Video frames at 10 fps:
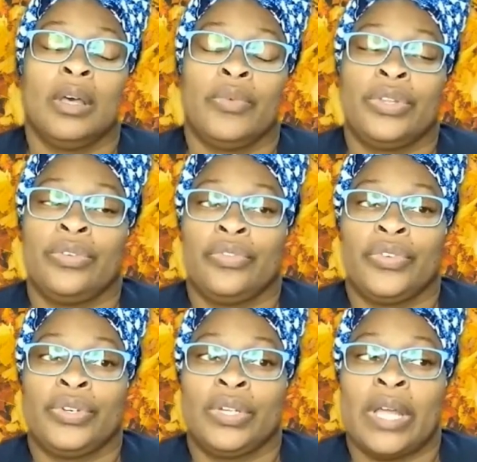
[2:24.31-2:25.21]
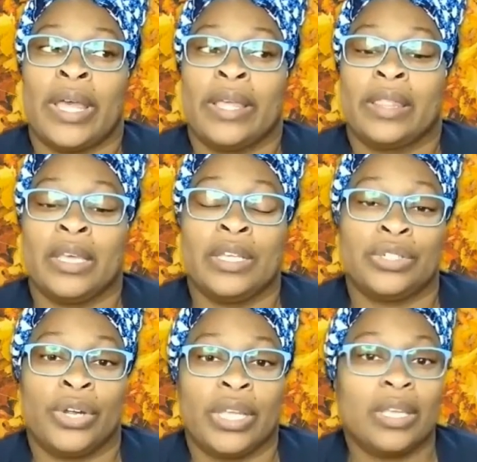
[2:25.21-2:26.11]
when you feel like things
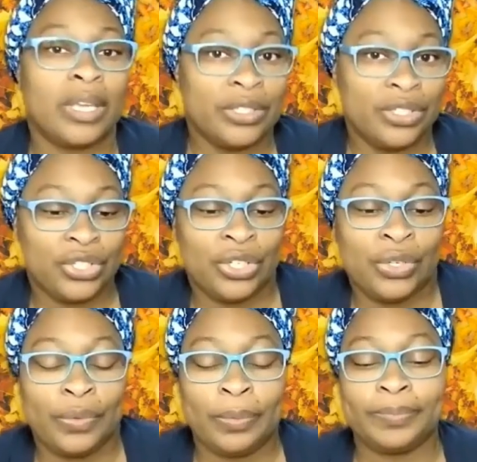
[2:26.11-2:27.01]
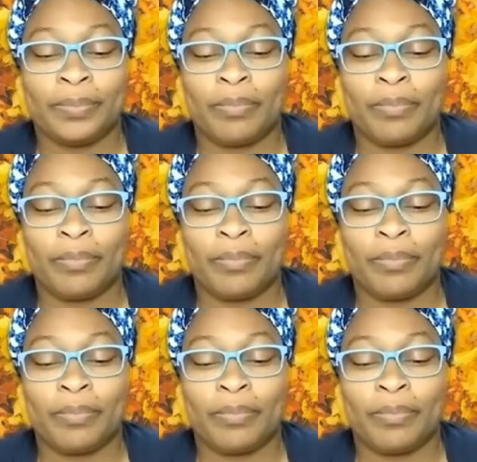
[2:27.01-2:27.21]
are against you.